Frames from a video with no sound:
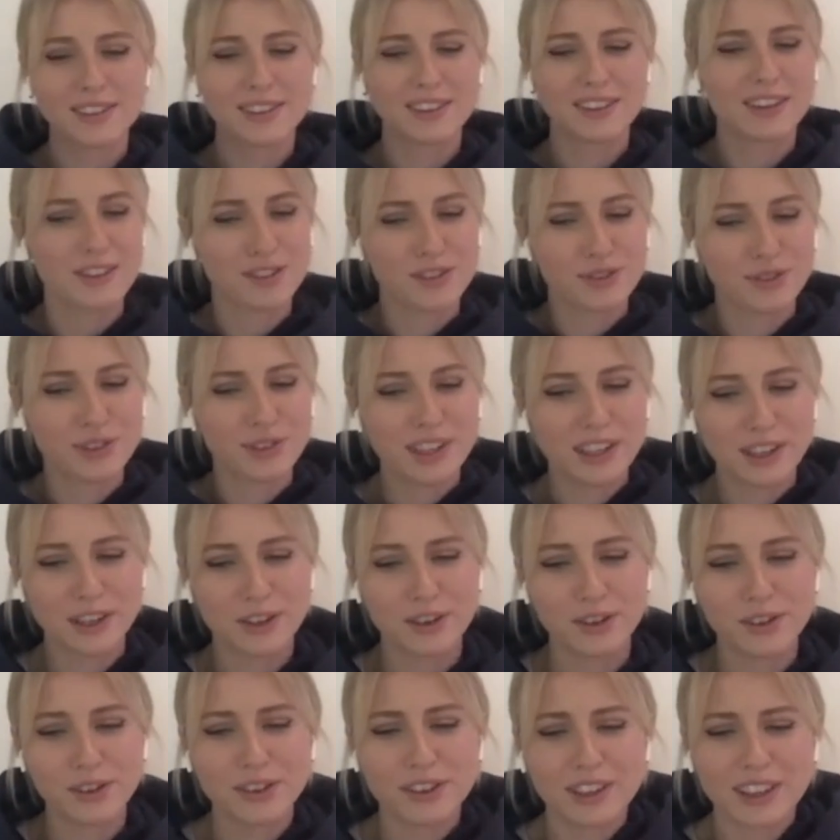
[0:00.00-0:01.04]
That's really
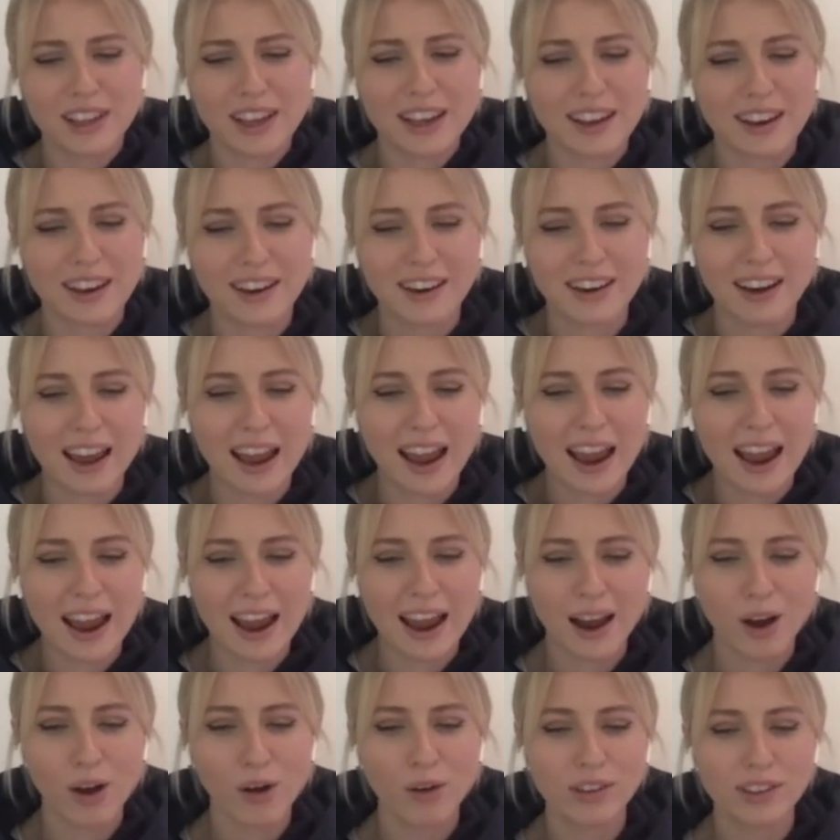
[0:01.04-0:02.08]
cool. And
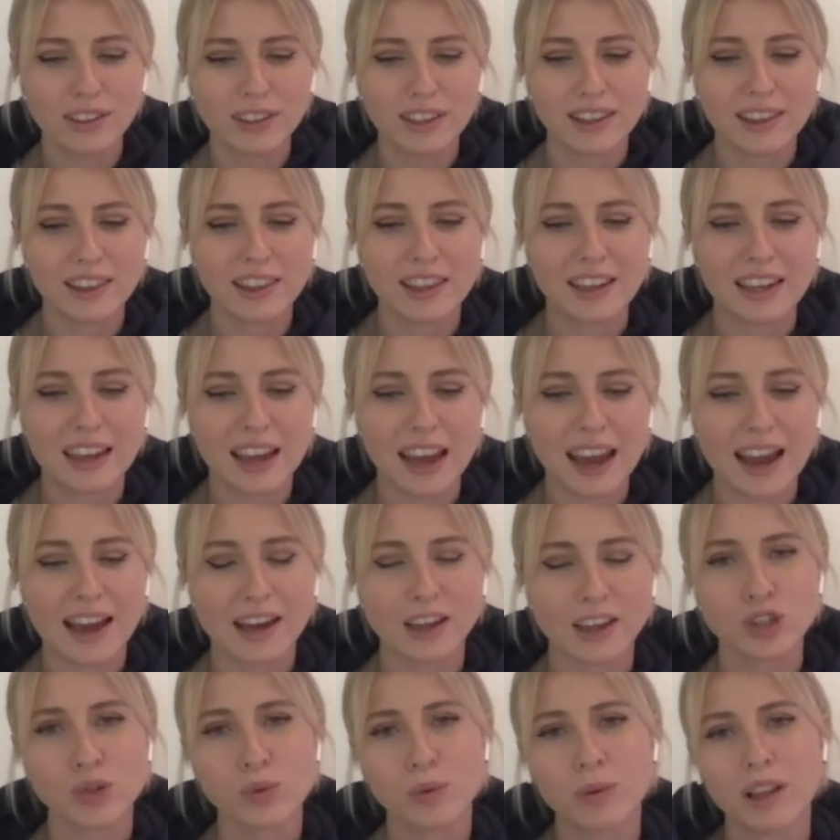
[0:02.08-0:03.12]
how did the
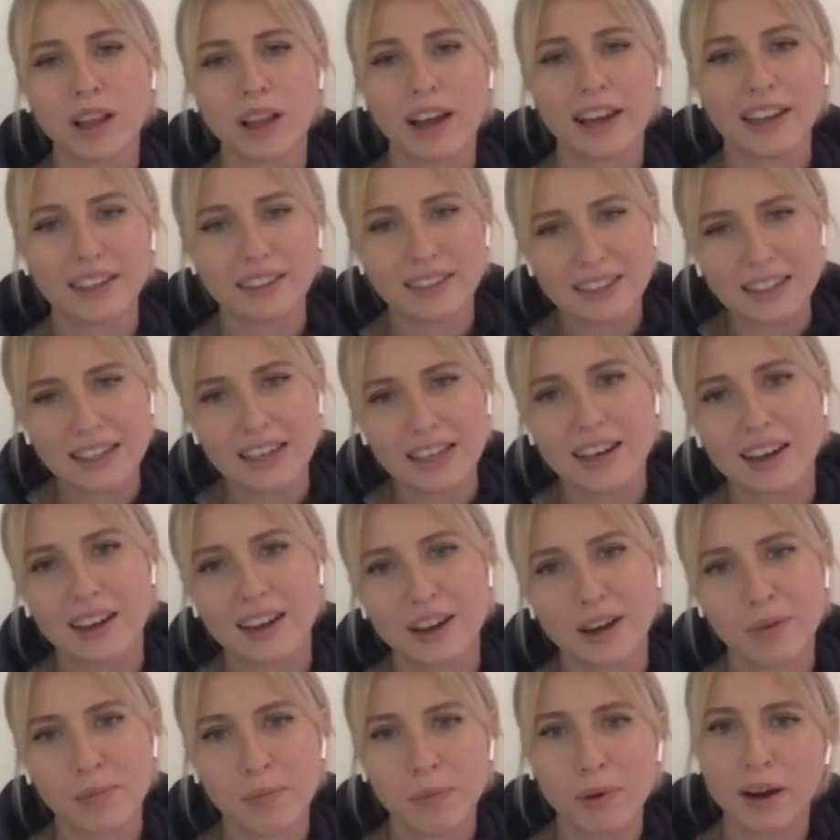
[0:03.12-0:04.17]
actual idea
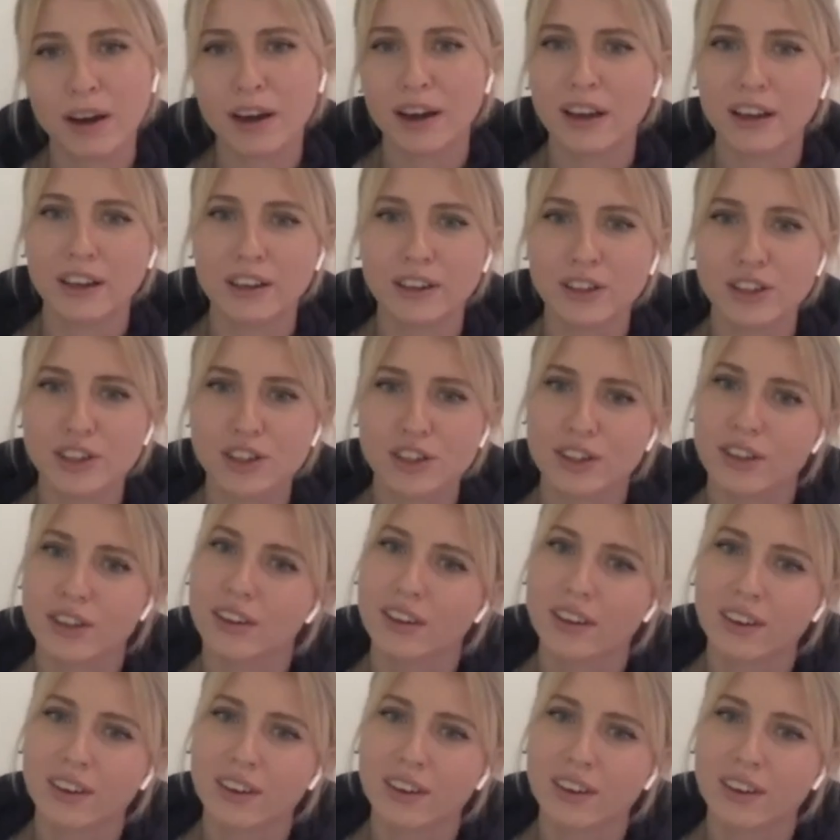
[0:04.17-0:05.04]
emerge?